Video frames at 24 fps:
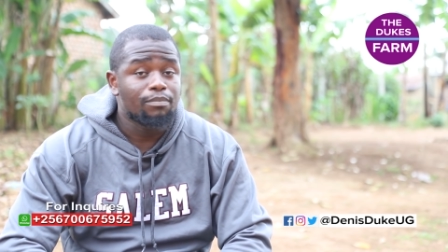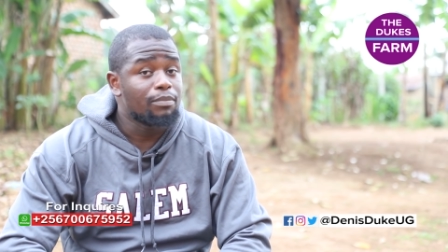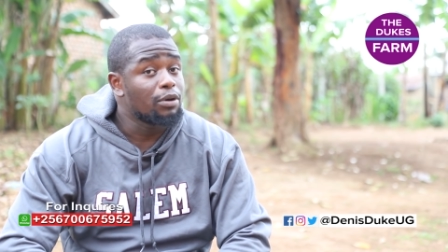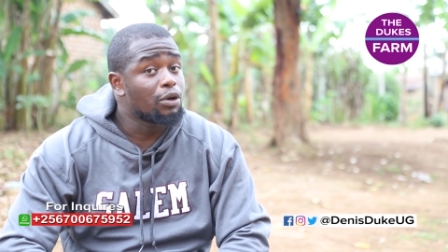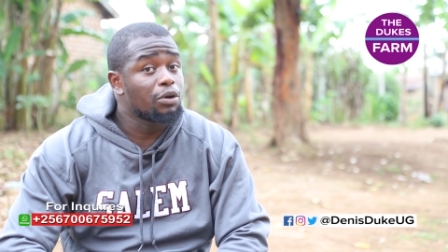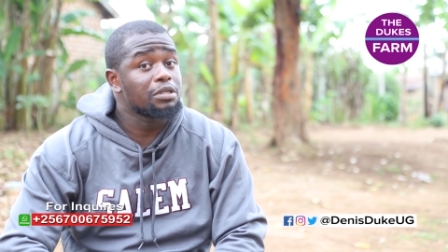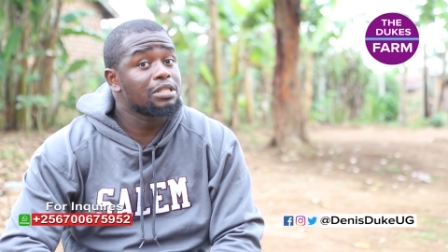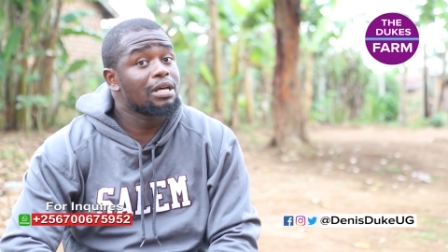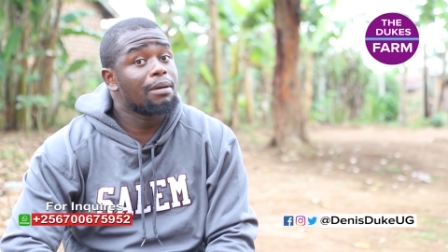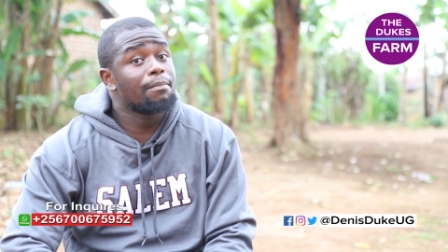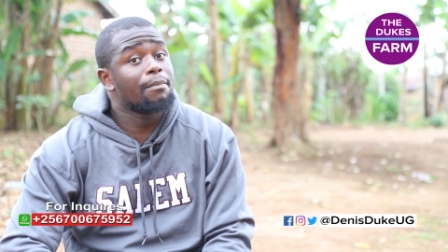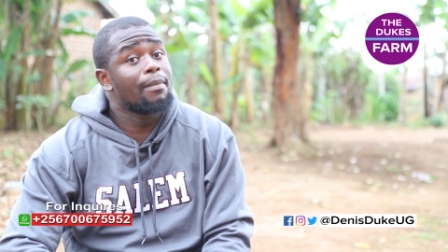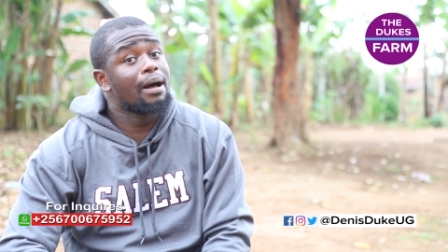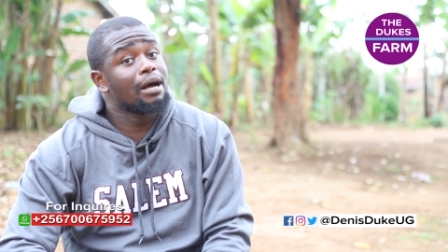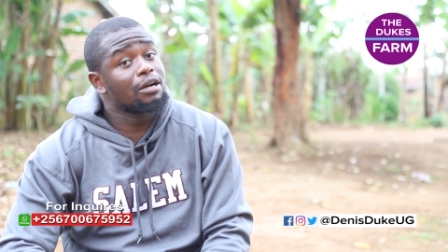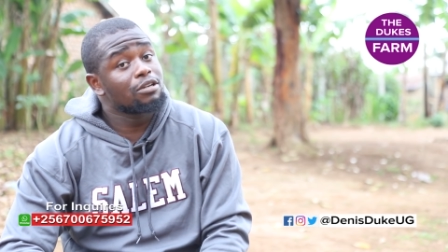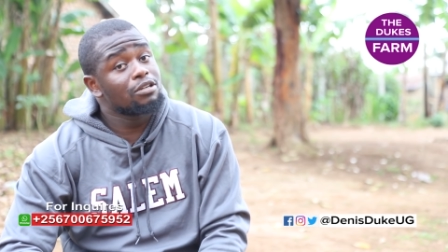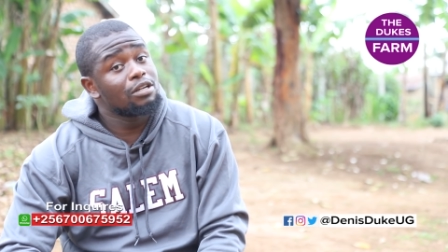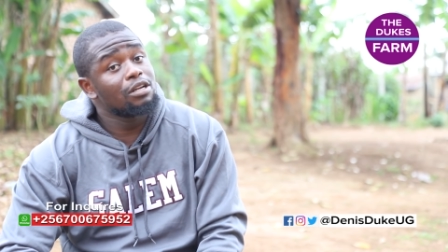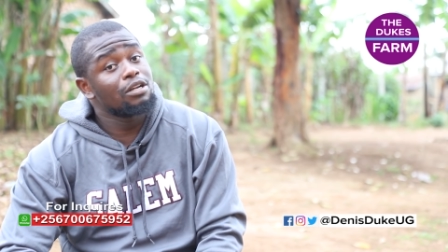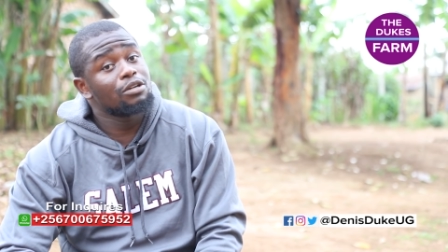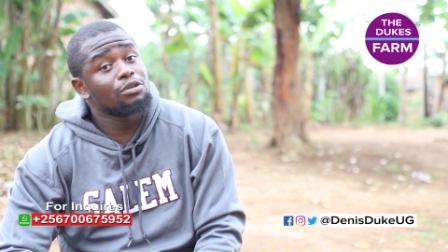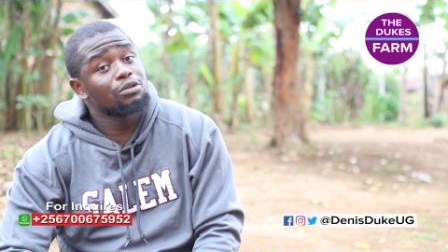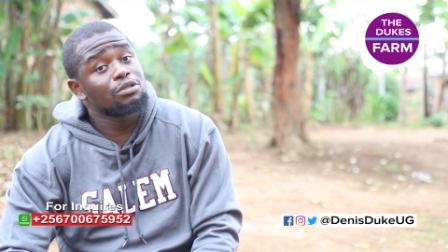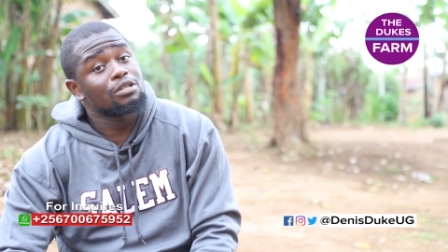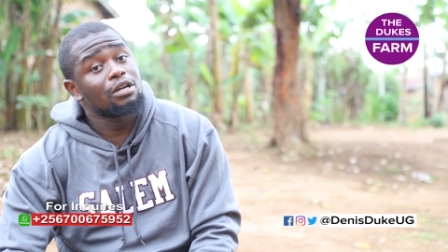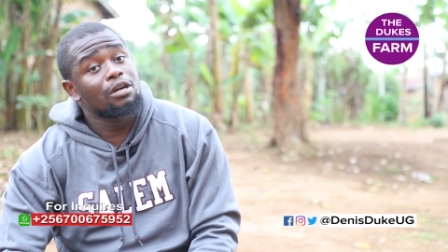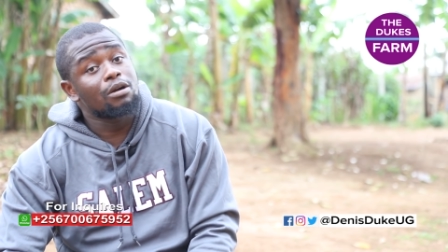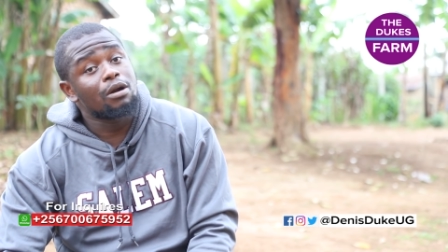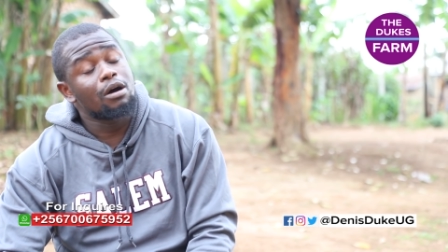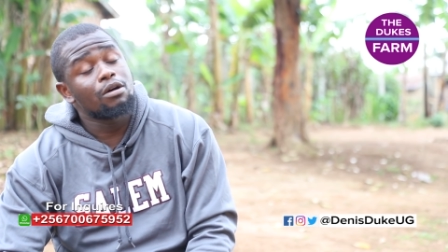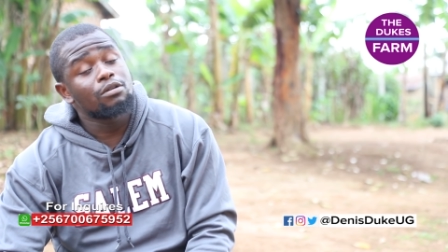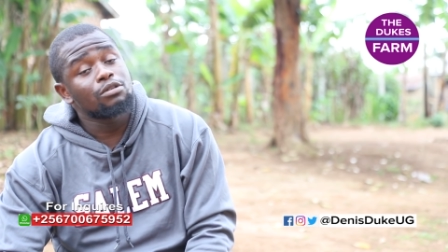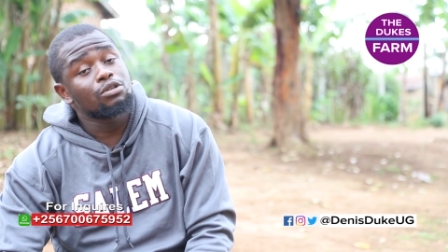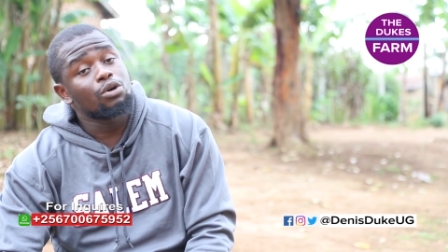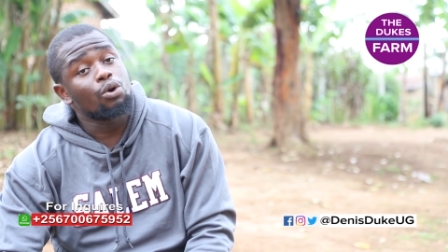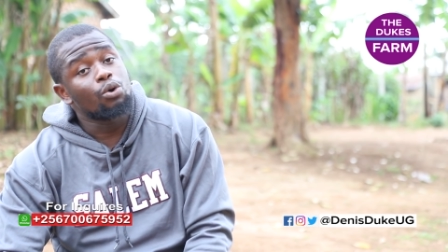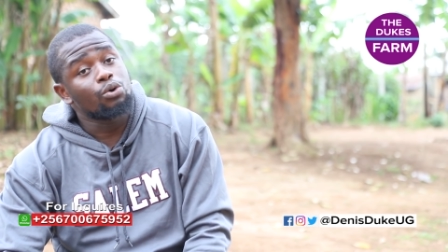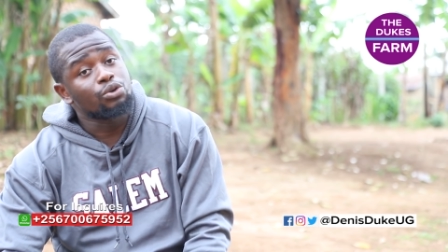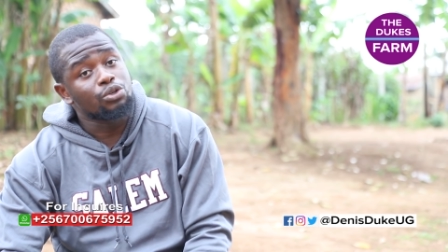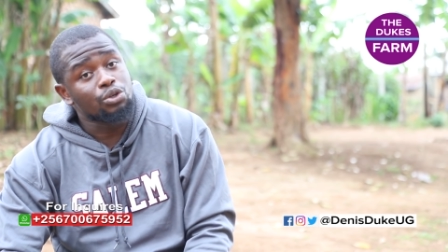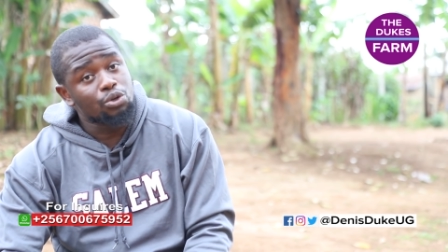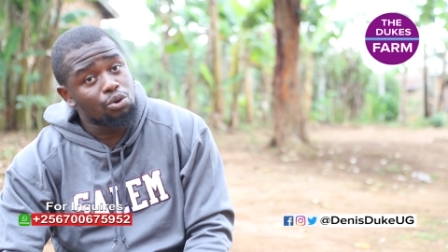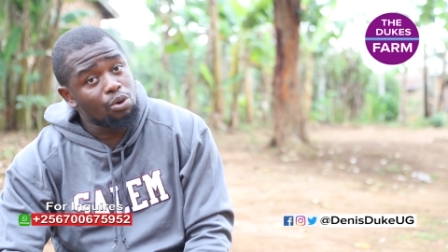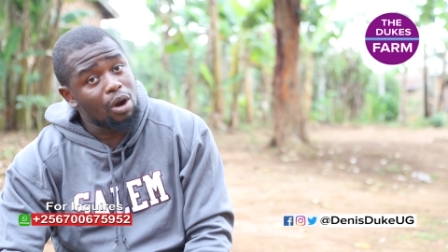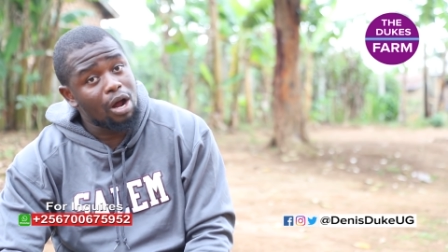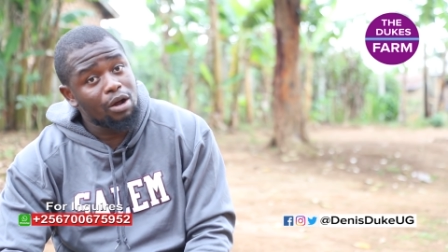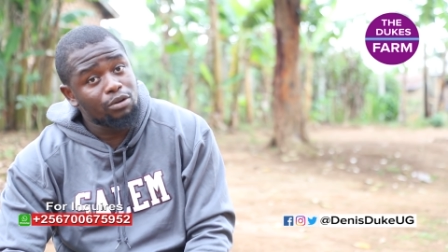because I'm actually not around
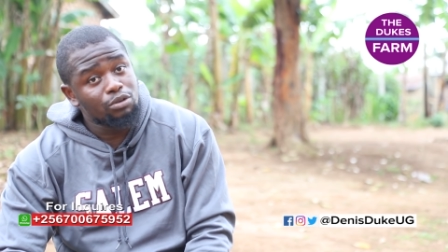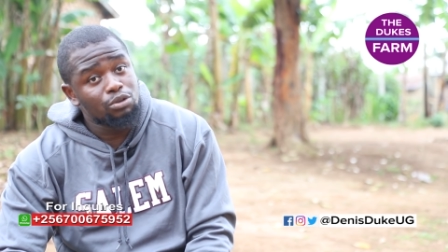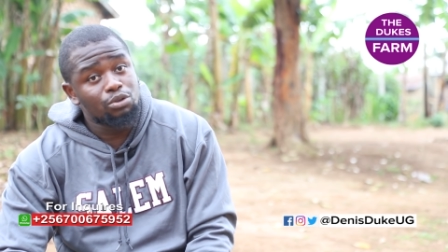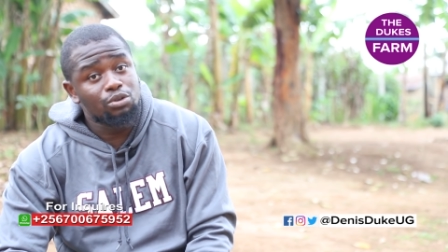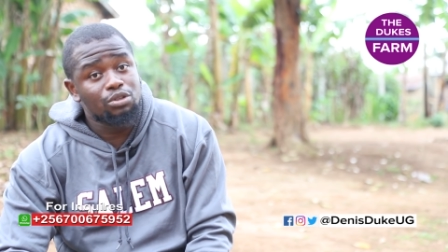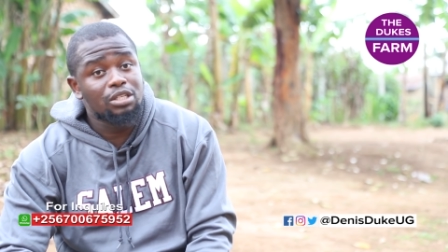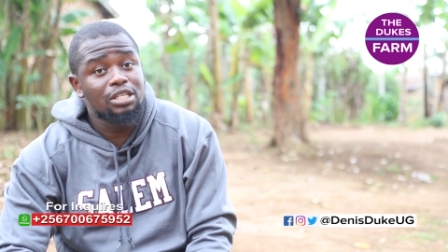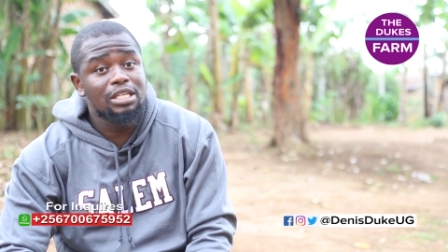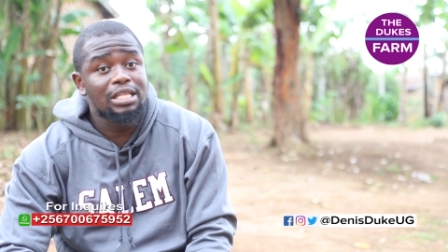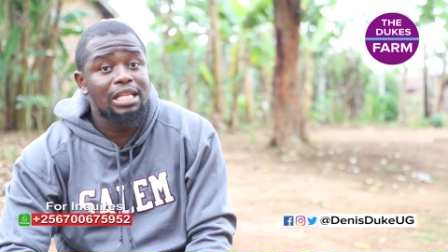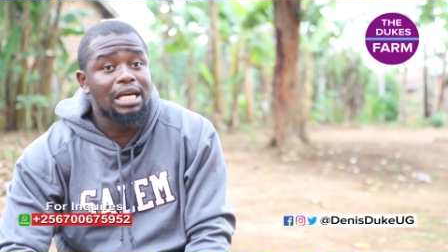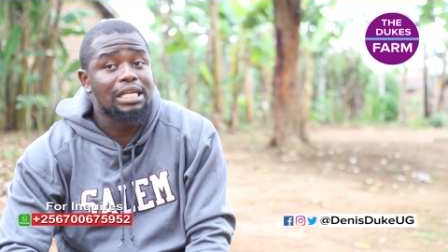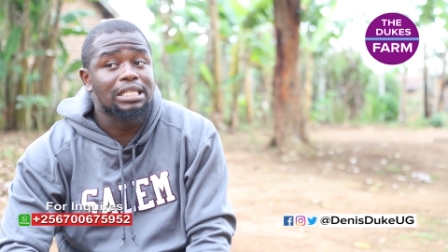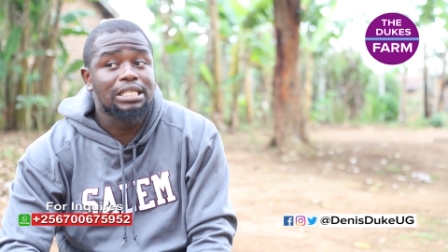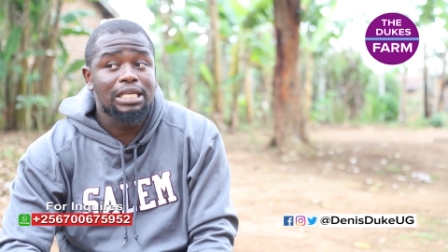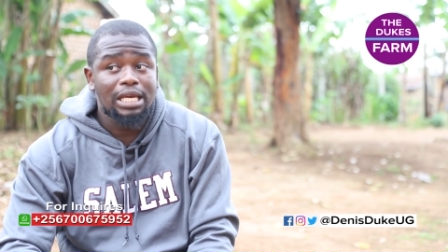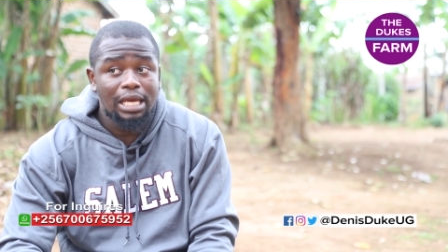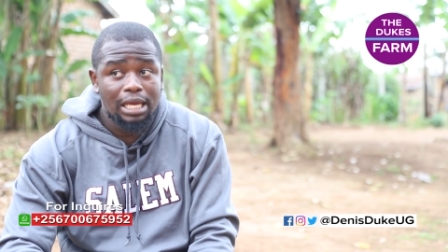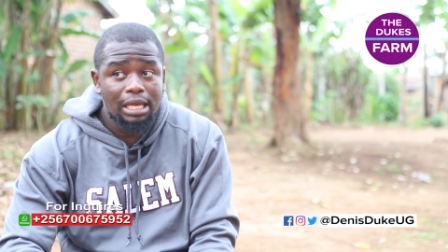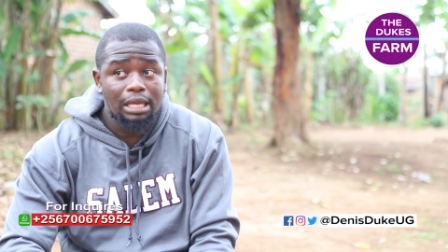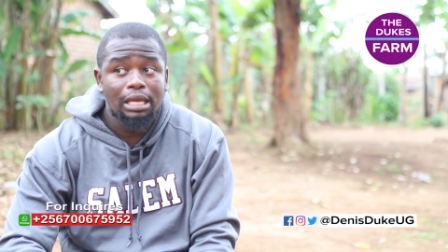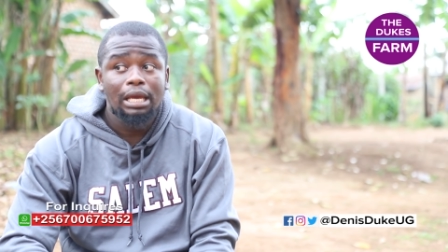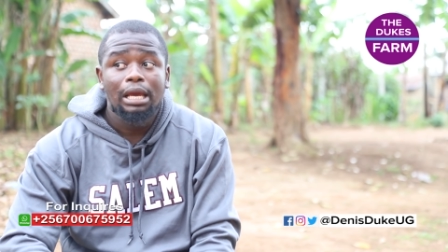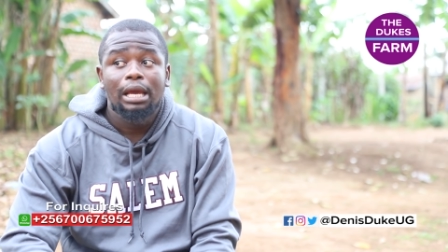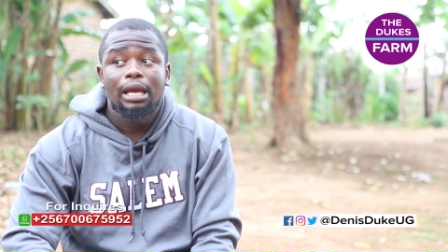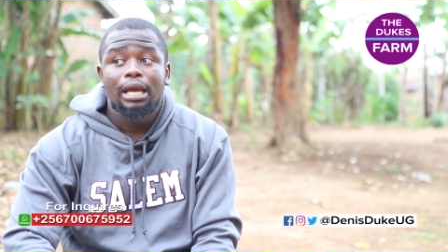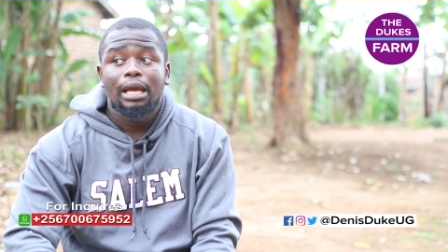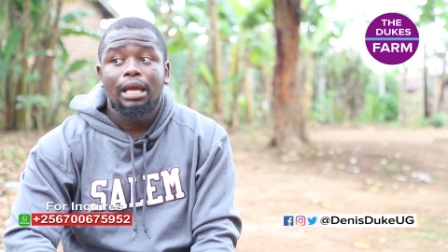on ground to see that, hey,